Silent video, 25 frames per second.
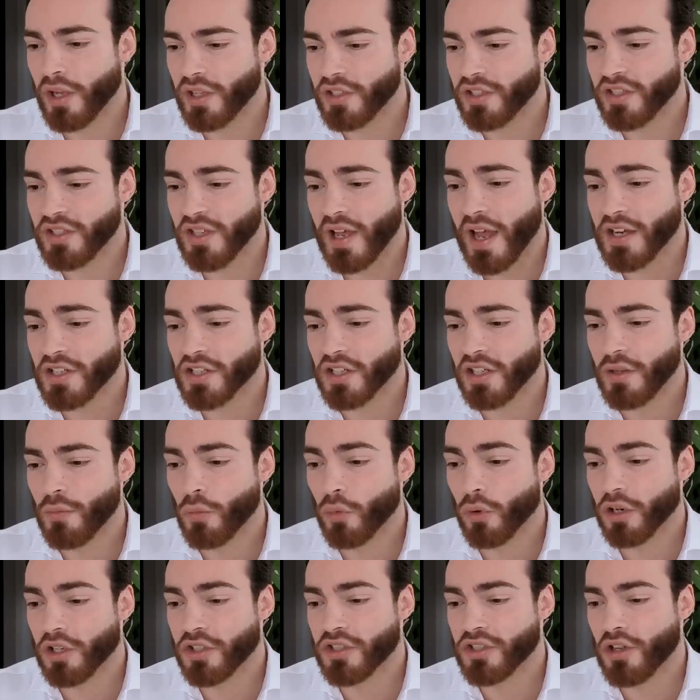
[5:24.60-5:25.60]
well, this actually
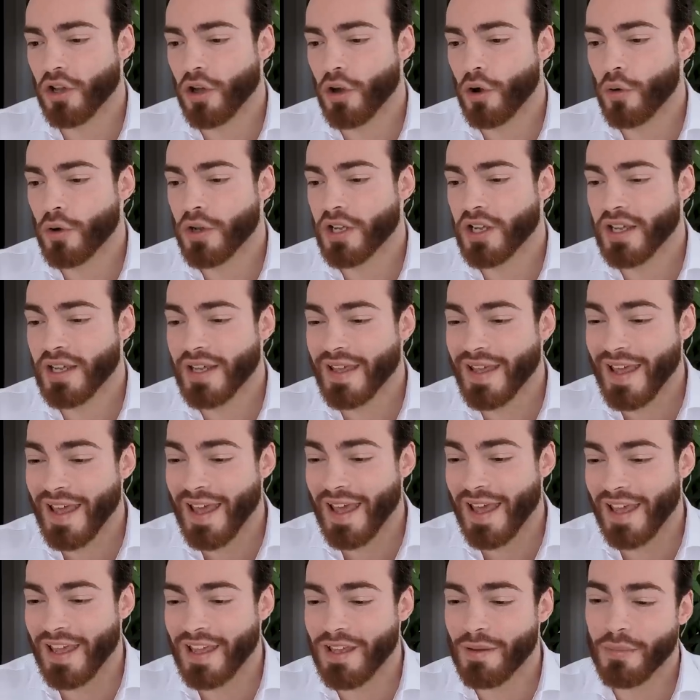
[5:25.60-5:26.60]
works
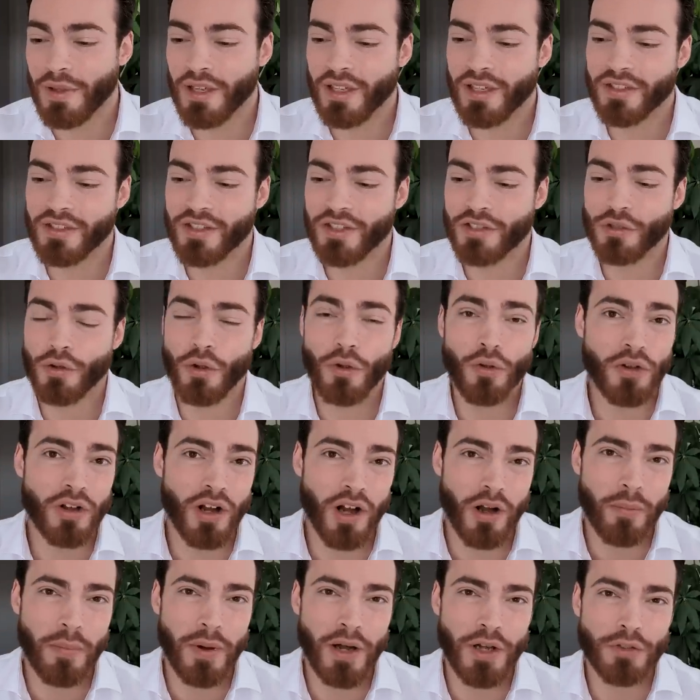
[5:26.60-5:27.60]
okay because it's all
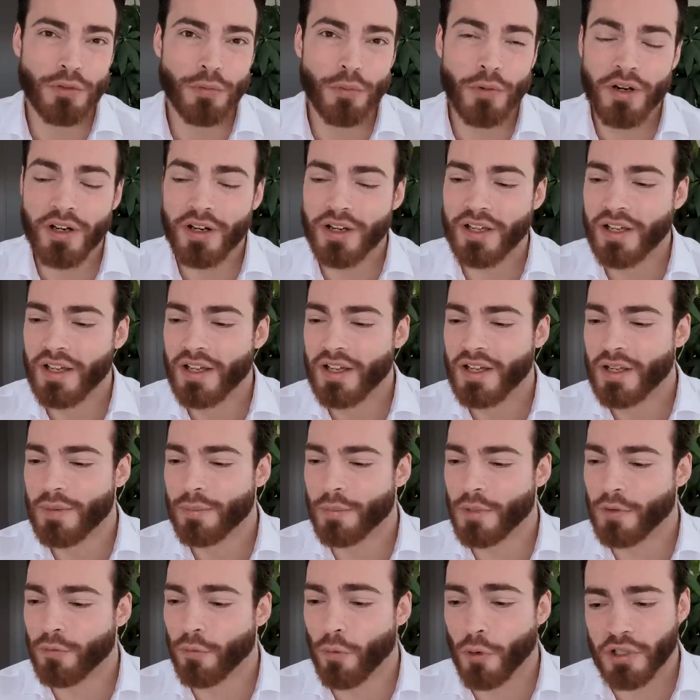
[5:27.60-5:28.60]
compound work,
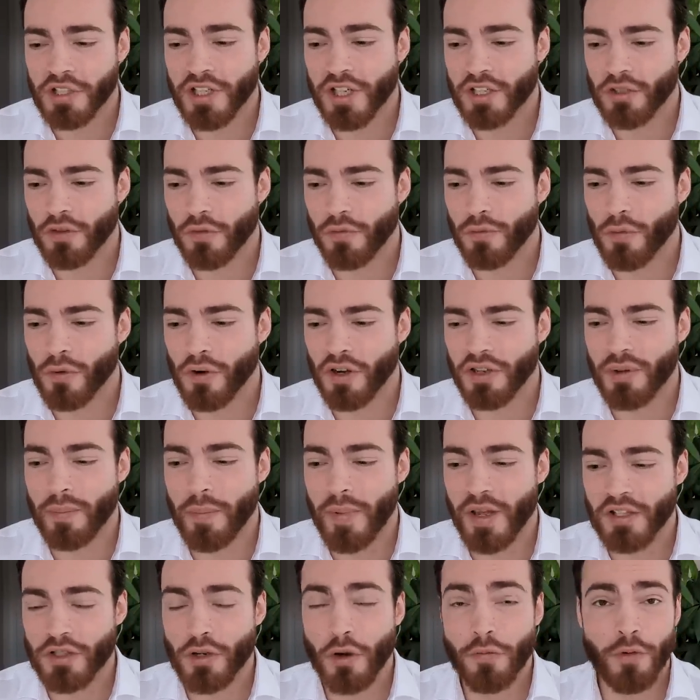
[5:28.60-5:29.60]
but 4 sets of 4 on the
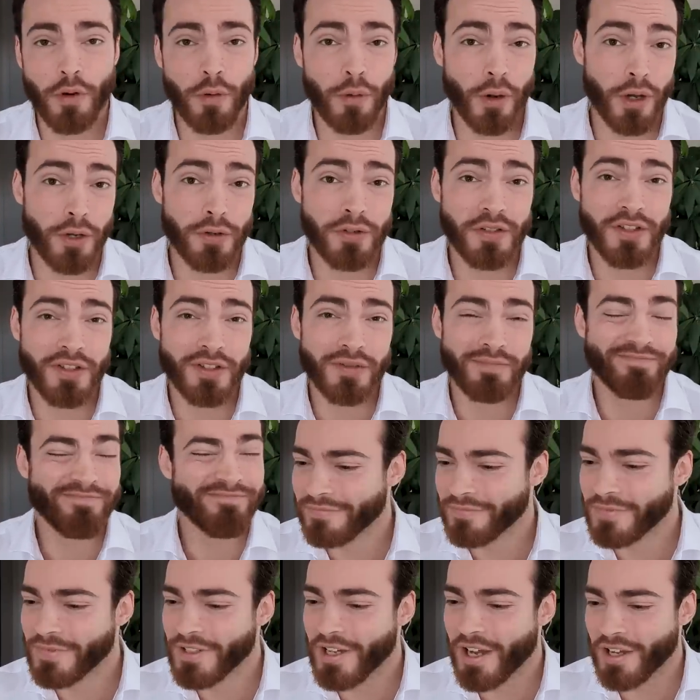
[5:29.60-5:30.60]
bent over rows,
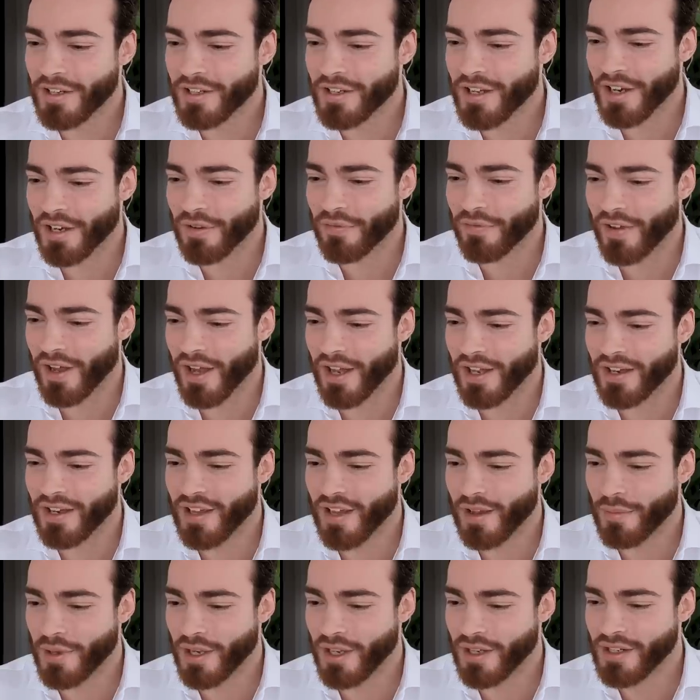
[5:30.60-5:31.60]
not a
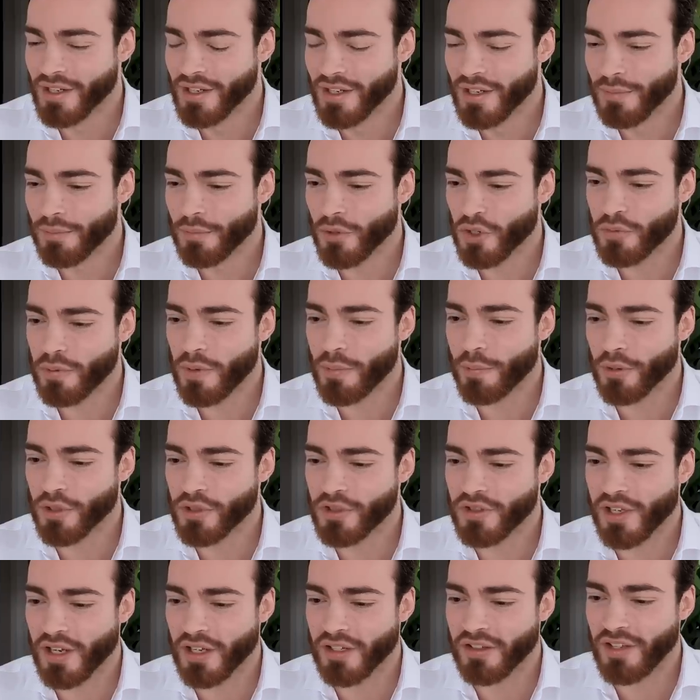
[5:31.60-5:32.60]
fan. I mean, most
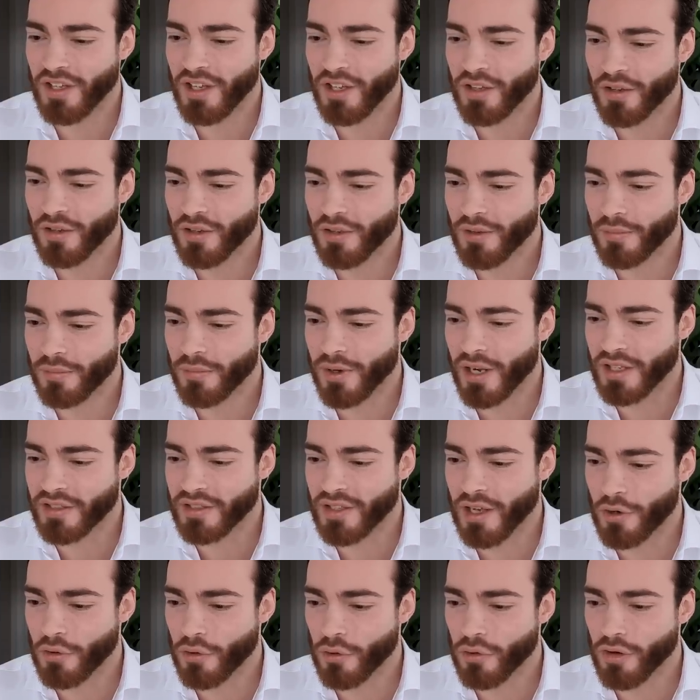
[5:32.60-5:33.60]
people's technique
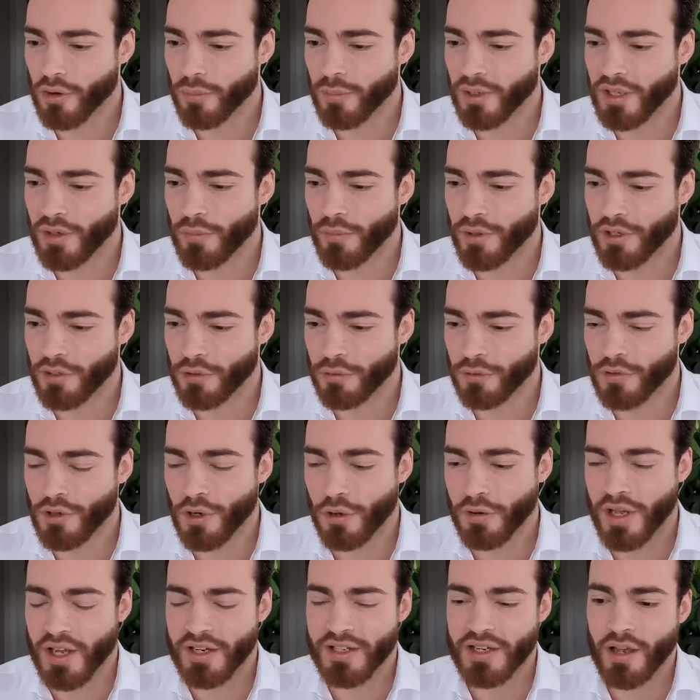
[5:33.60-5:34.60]
breaks down horribly when you
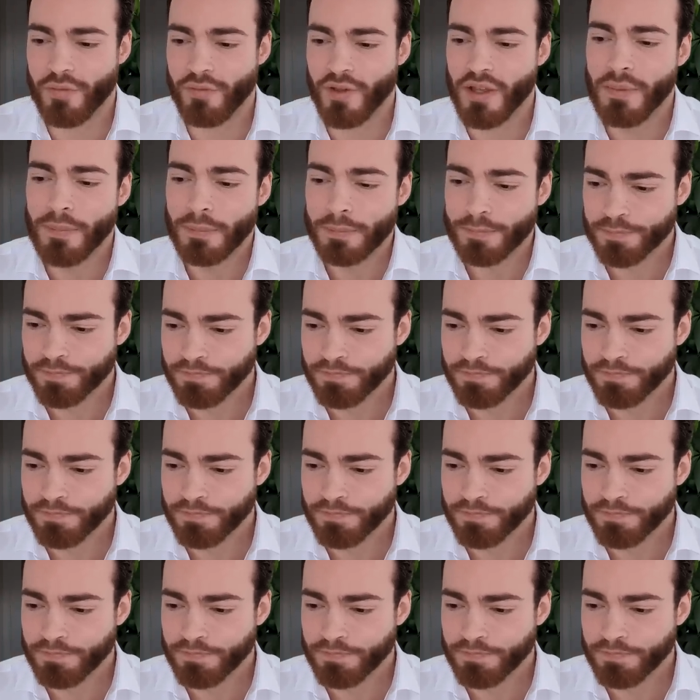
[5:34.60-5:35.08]
go that heavy.